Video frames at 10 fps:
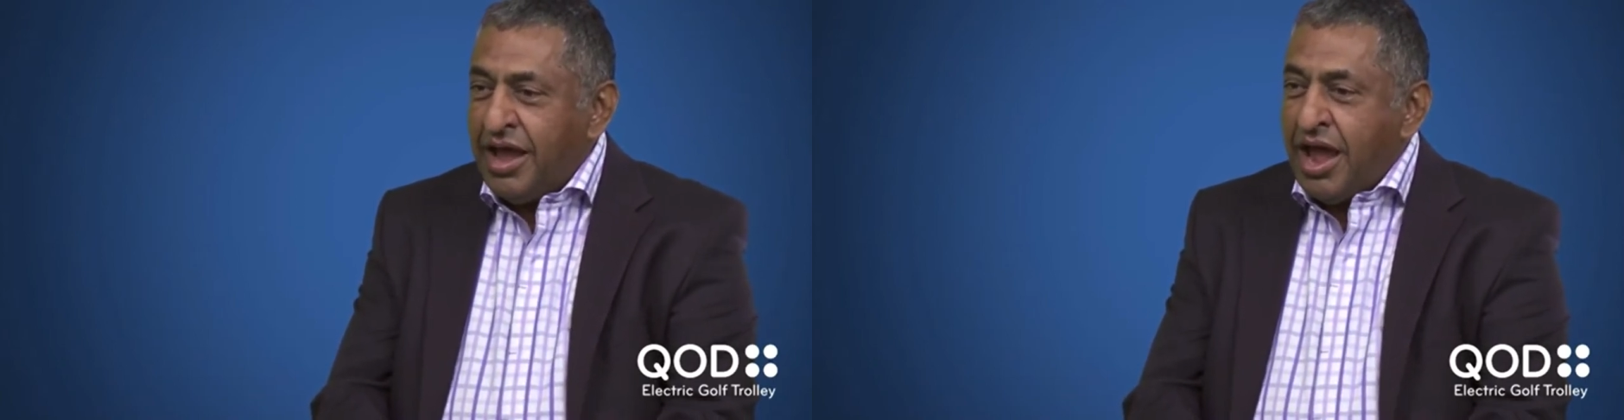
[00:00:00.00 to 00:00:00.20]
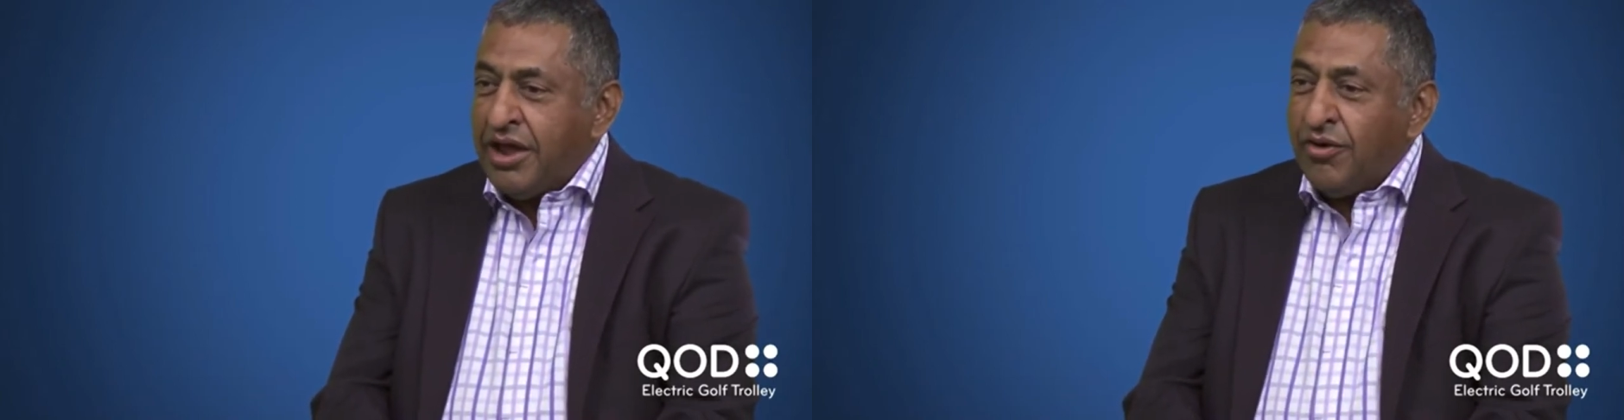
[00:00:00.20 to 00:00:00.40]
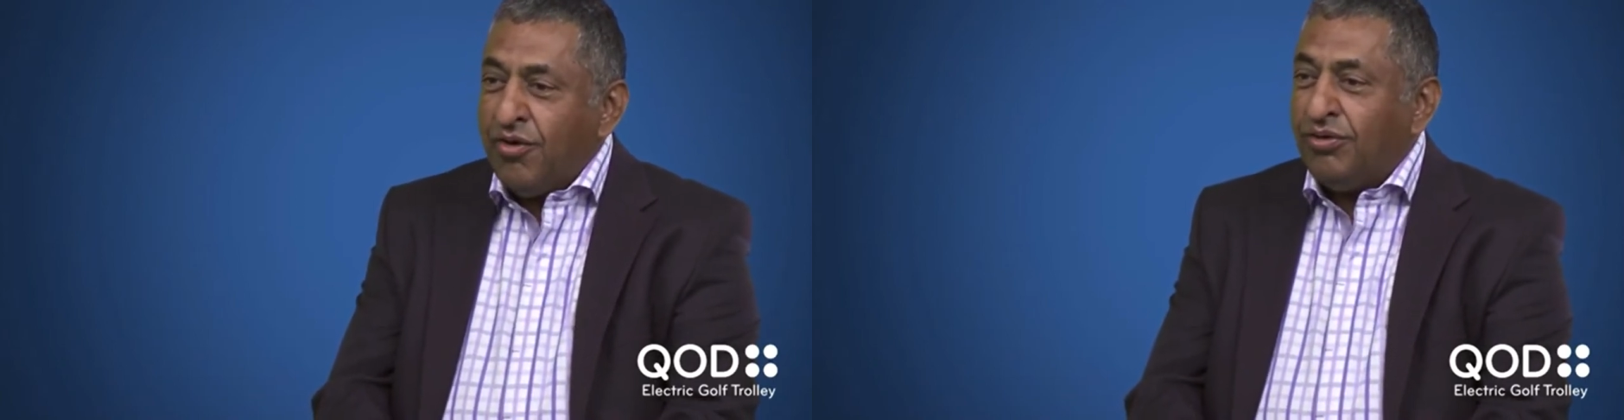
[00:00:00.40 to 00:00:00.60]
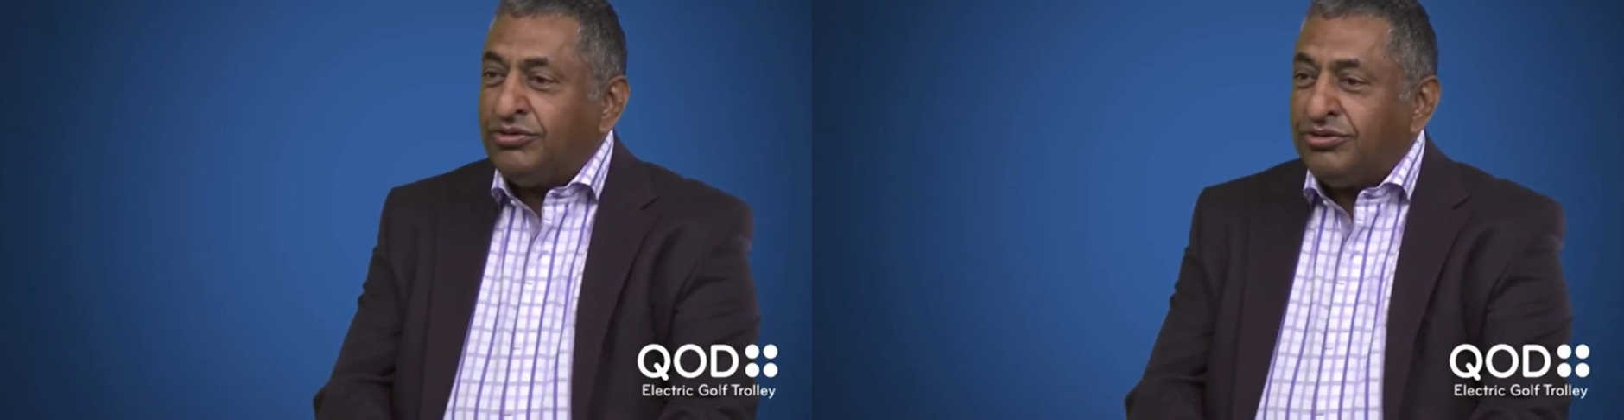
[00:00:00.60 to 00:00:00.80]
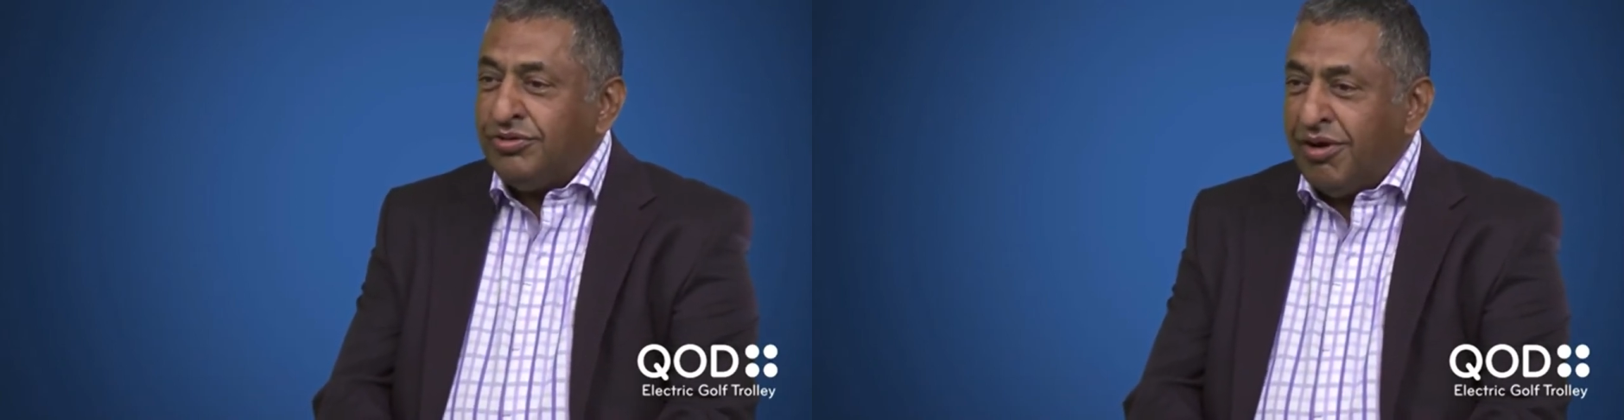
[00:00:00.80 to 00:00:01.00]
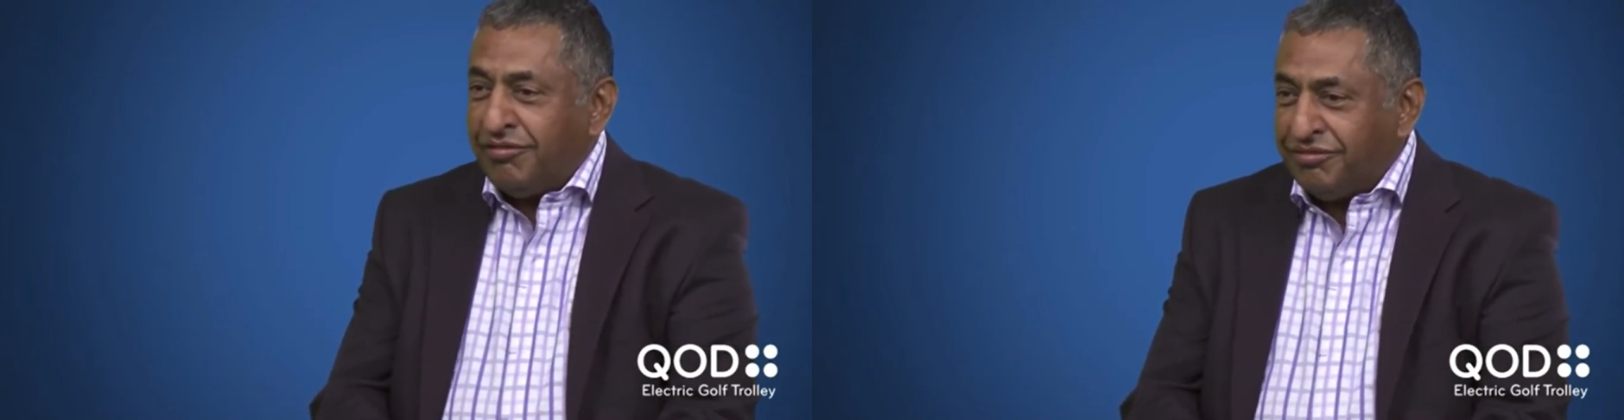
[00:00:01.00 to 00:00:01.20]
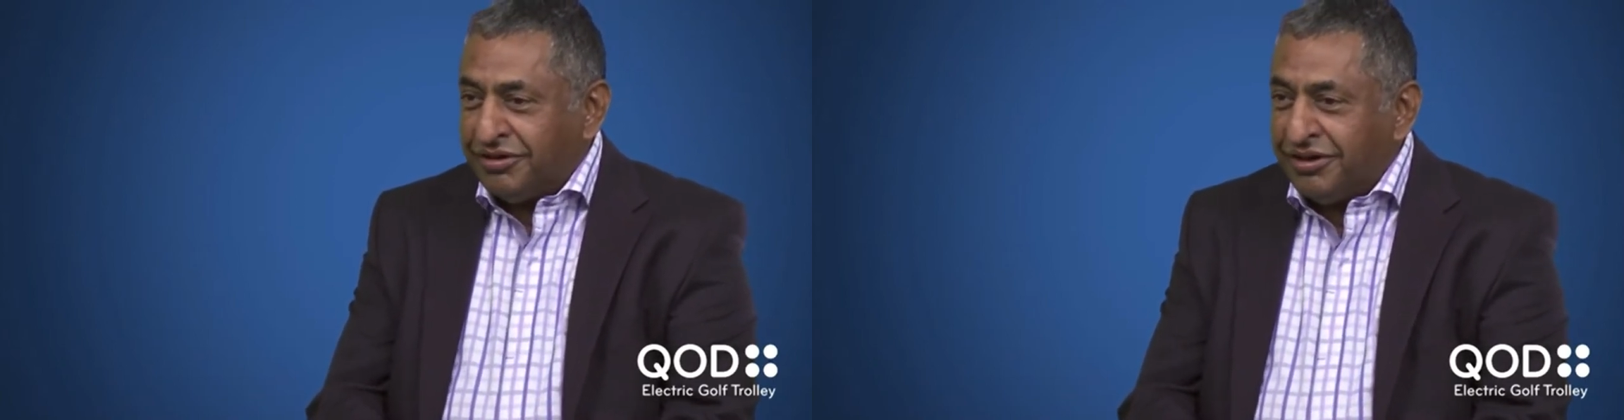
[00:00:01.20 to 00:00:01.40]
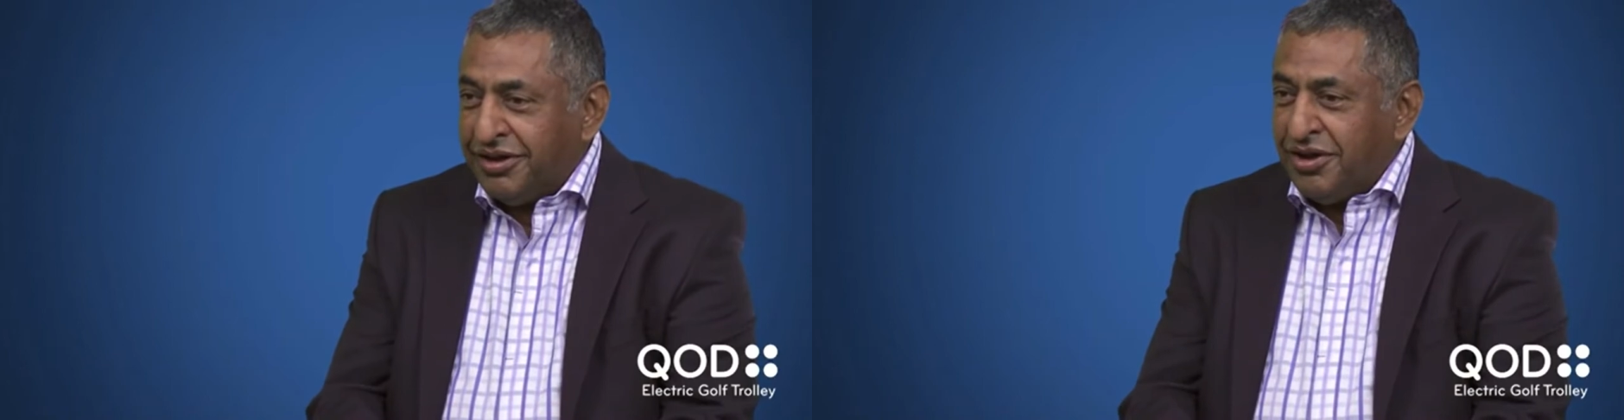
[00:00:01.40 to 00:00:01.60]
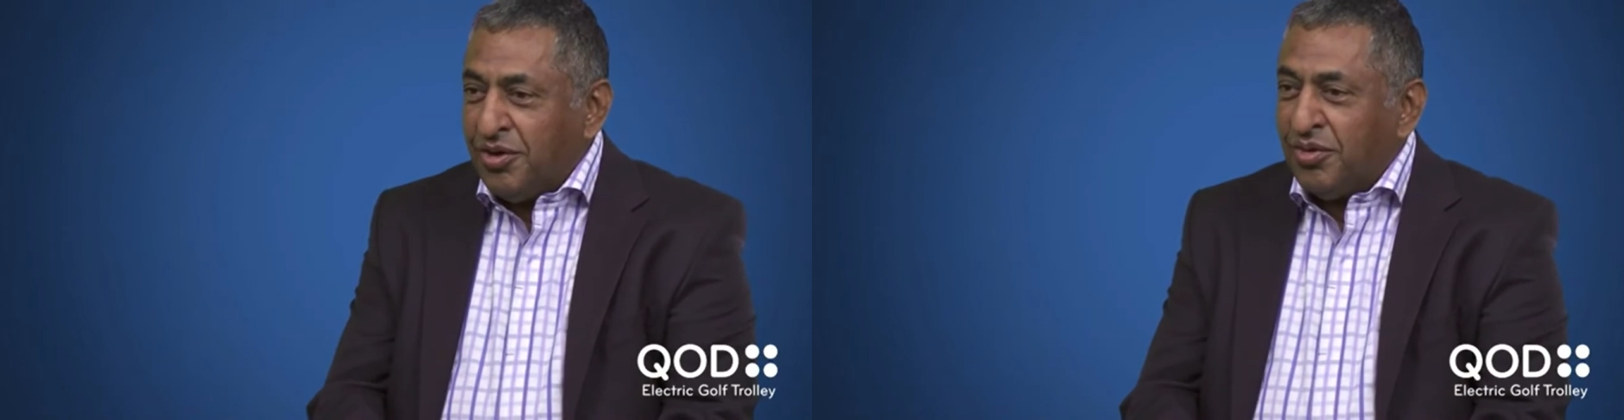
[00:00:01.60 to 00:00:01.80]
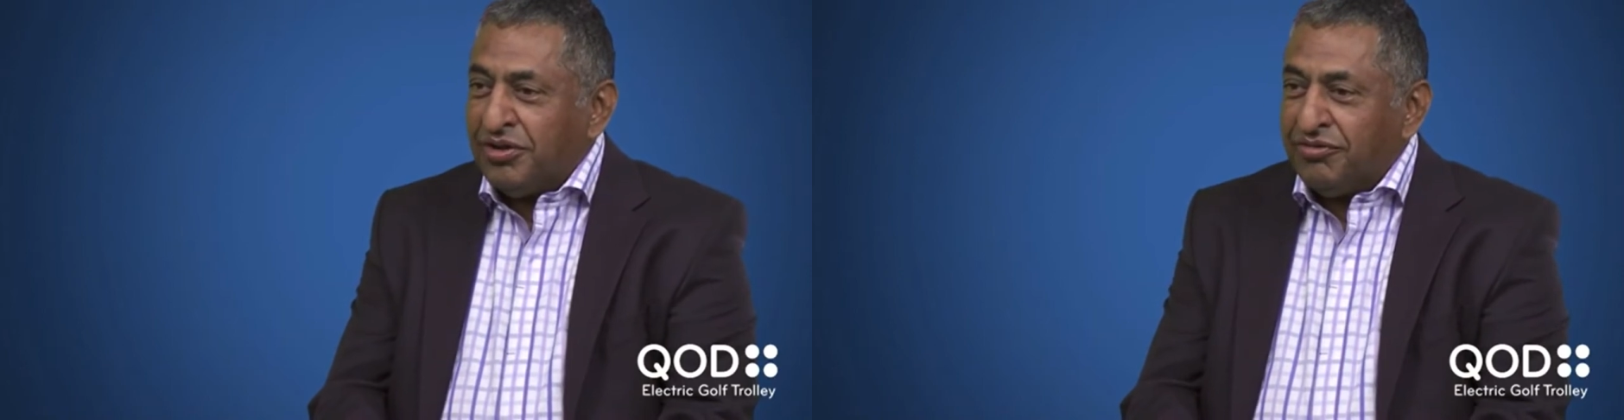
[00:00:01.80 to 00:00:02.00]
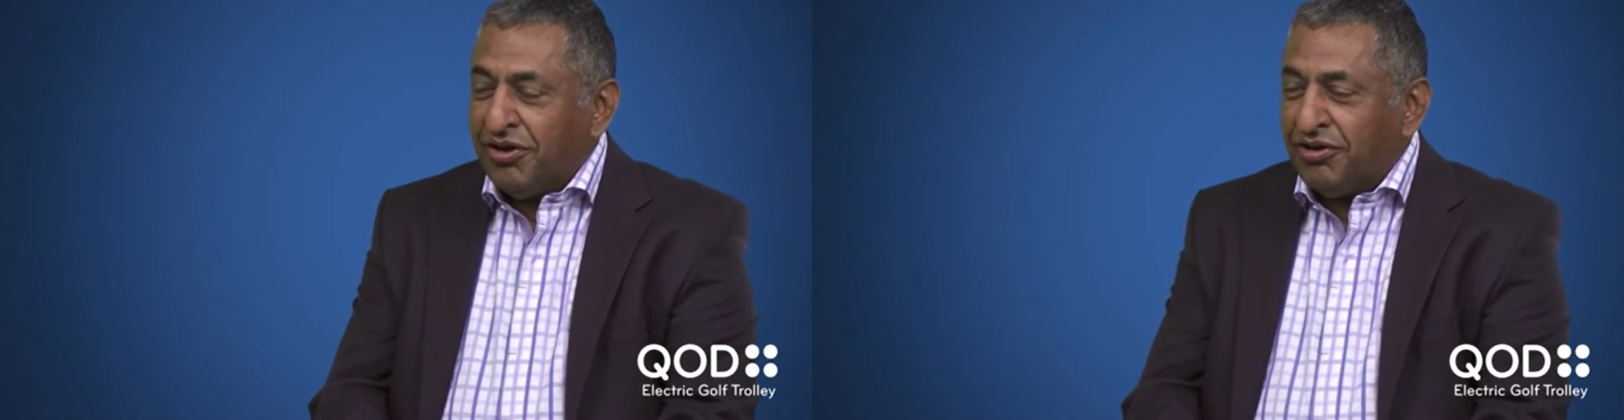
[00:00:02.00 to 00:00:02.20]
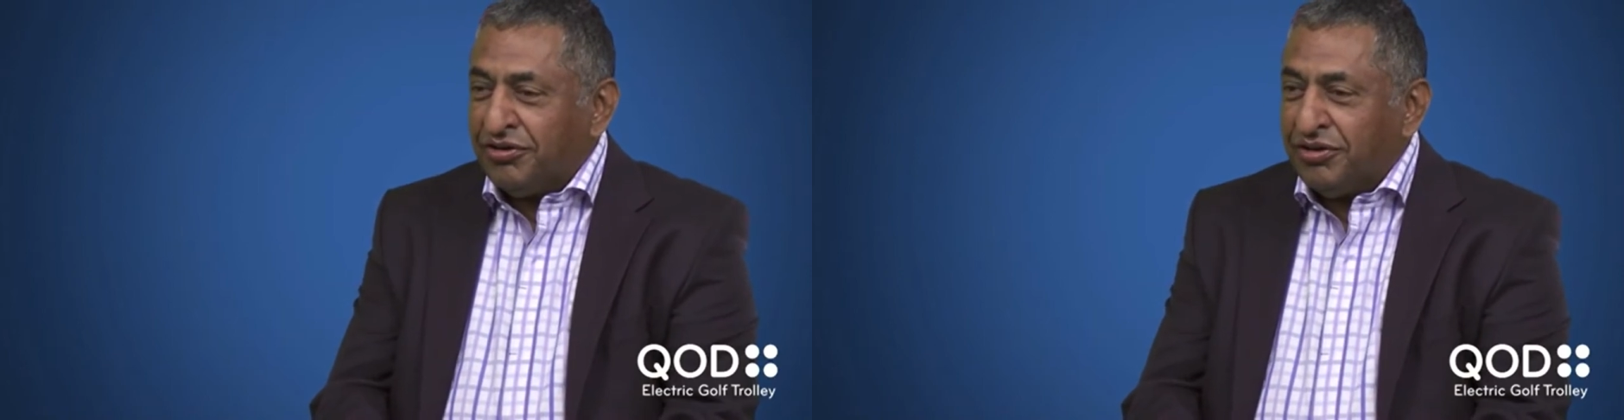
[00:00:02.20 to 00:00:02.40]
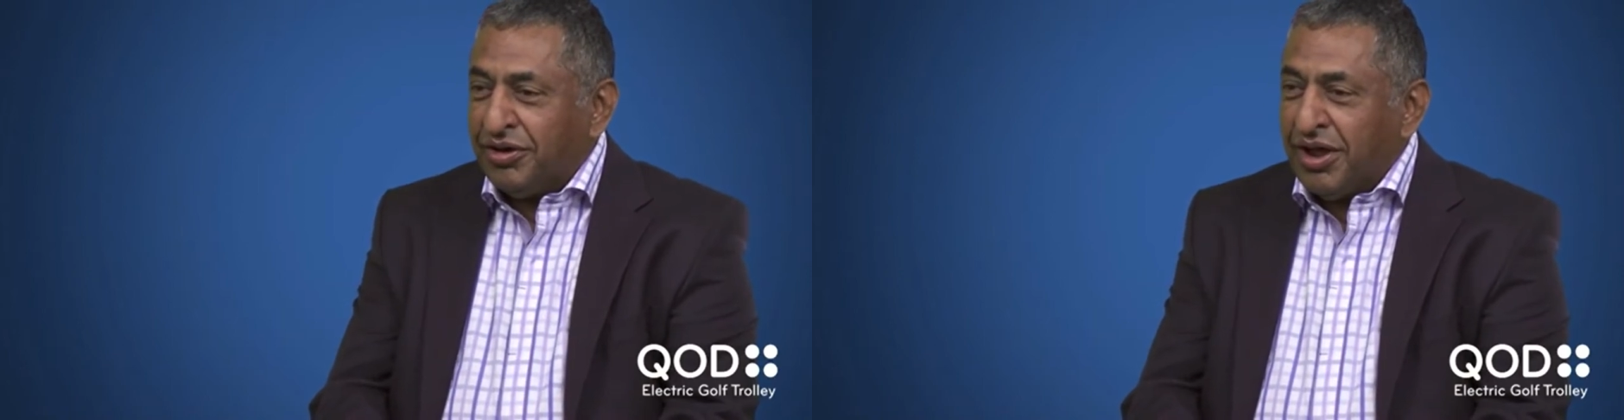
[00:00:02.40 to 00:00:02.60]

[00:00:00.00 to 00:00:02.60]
and all too often, we'd forgotten